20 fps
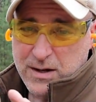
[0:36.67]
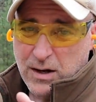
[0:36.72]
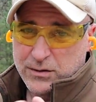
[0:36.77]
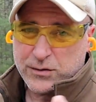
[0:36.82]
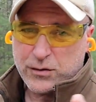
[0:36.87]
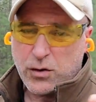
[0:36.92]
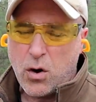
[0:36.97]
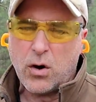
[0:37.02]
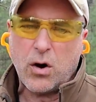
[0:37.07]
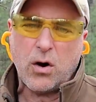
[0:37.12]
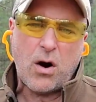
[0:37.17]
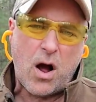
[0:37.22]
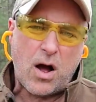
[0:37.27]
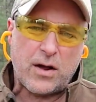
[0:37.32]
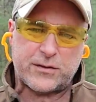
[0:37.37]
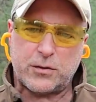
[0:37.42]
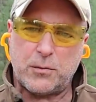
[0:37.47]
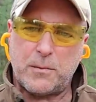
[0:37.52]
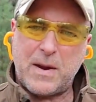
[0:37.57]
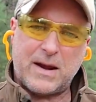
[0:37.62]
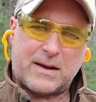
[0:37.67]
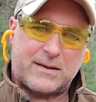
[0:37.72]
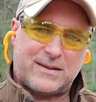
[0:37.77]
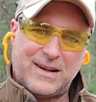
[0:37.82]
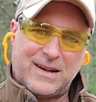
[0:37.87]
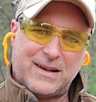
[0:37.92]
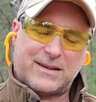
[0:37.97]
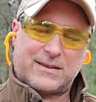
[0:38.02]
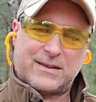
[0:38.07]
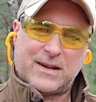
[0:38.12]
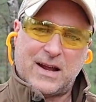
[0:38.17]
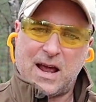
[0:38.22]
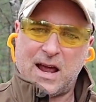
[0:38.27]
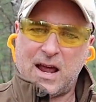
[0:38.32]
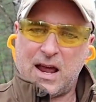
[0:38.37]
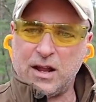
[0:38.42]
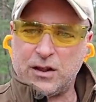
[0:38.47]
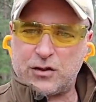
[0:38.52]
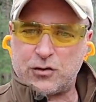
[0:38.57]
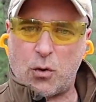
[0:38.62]
Now Stoeger also makes this
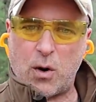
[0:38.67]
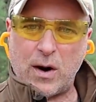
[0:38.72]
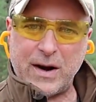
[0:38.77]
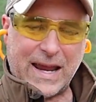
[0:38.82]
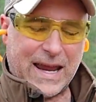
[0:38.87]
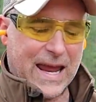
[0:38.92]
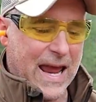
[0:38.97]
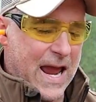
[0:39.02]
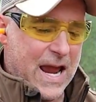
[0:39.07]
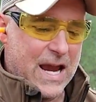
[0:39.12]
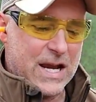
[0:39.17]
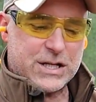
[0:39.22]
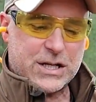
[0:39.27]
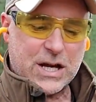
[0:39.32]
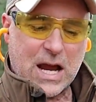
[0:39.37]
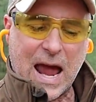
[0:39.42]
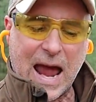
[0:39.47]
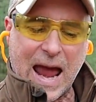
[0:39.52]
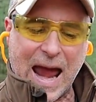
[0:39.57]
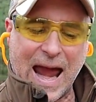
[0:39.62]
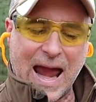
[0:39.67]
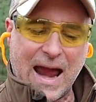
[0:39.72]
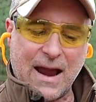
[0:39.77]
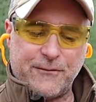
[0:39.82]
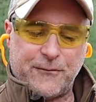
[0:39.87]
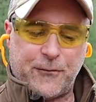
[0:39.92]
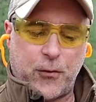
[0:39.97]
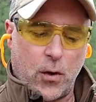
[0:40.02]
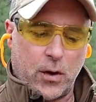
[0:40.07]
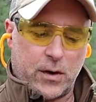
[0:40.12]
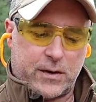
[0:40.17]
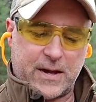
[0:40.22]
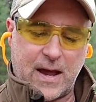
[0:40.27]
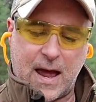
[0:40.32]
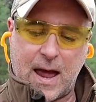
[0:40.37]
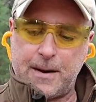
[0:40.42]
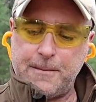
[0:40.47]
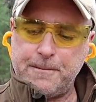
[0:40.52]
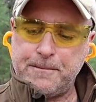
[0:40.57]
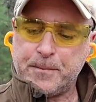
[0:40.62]
in 20 gauge and
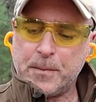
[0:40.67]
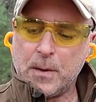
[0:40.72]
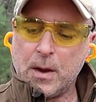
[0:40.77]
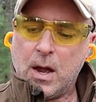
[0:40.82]
410.